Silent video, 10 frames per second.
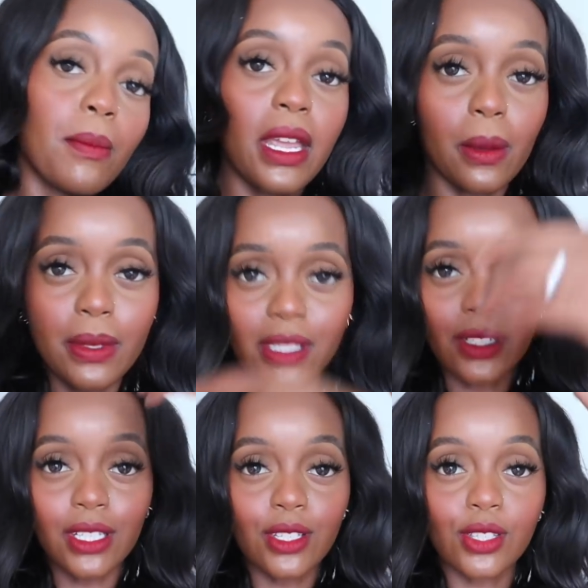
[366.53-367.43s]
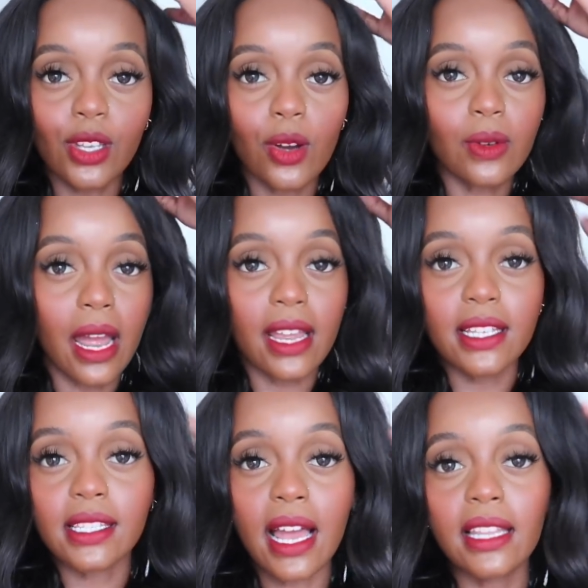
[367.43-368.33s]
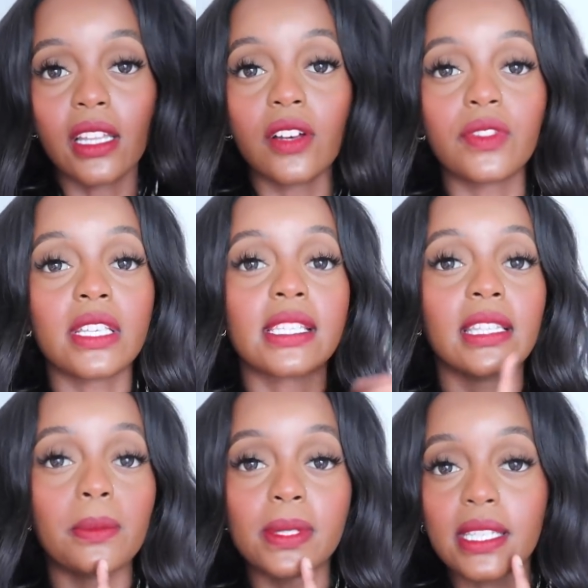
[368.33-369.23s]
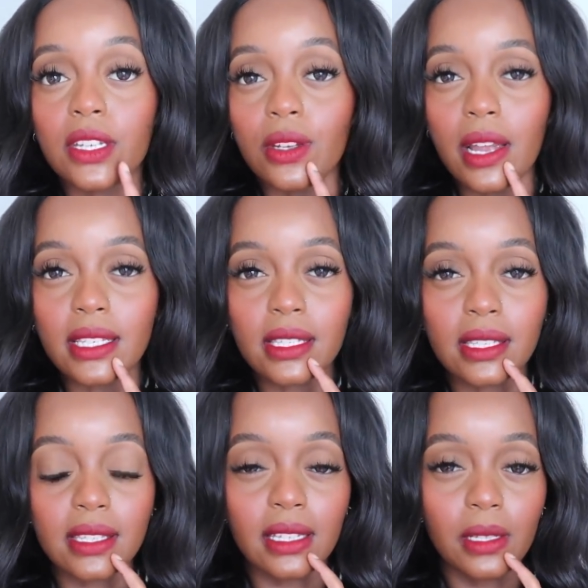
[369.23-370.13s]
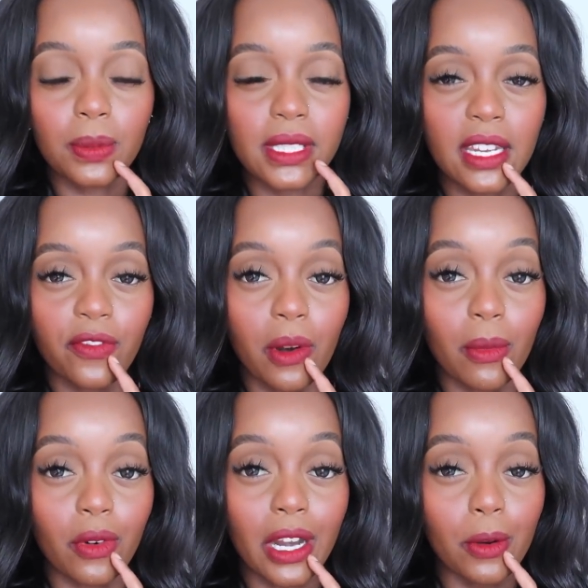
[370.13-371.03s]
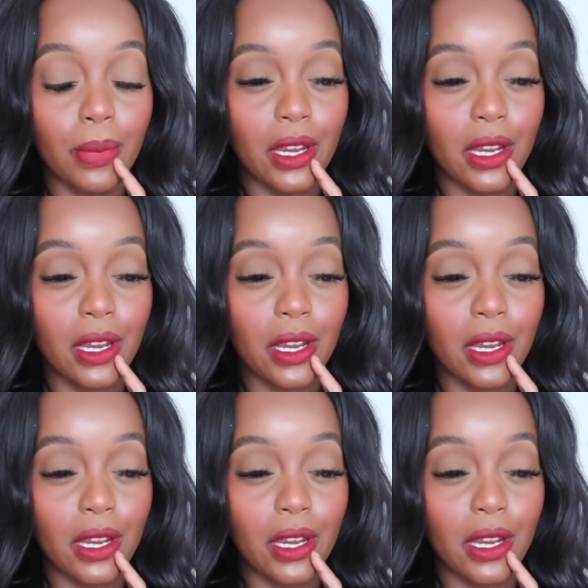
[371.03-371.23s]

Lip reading: Makeup is looking so nice. I love this lipstick, you guys. This is the lipstick from Rare